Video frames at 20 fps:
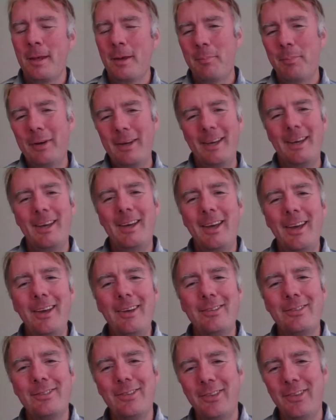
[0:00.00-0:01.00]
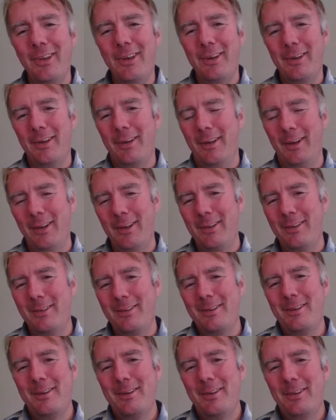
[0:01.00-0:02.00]
But here's the thing, and
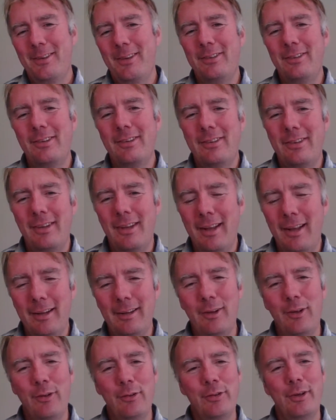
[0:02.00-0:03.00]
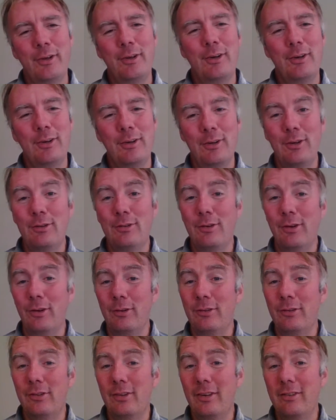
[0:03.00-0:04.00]
this is a little thing you can use not
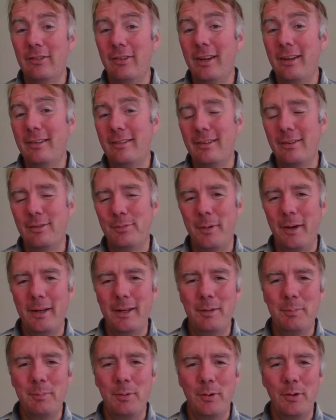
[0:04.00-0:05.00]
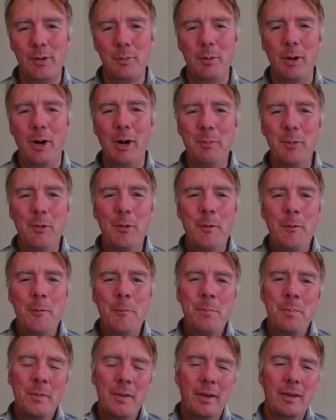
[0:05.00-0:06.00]
just in Genesis, but any book of the Bible,
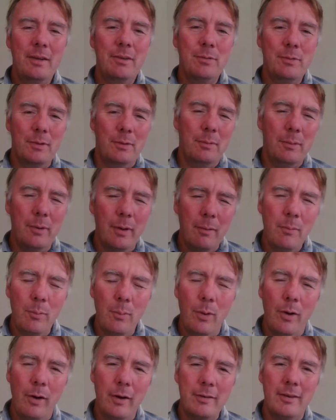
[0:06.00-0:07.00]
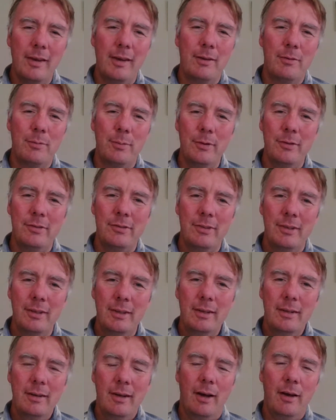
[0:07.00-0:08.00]
is what I did was
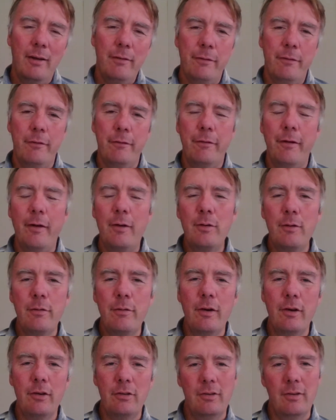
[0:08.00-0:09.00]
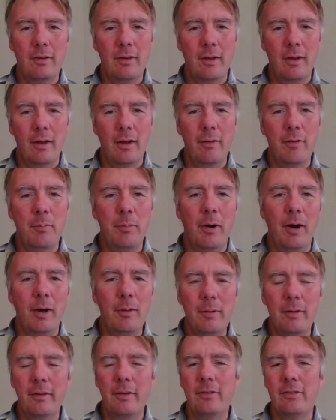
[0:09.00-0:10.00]
I found a version of the
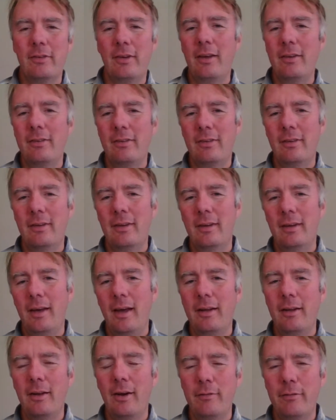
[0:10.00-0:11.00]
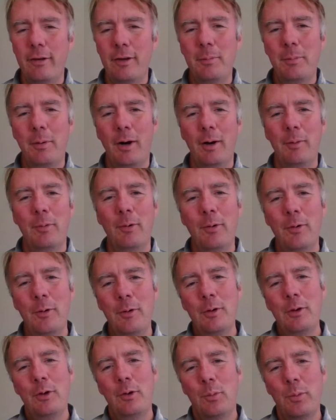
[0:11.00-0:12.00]
Bible, in this case the NIV Bible,
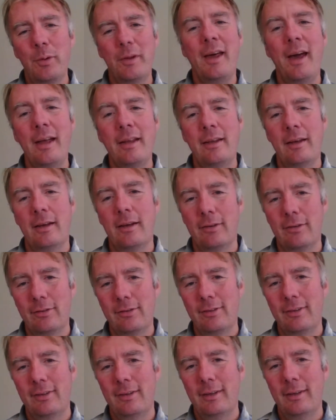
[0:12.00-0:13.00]
with headings.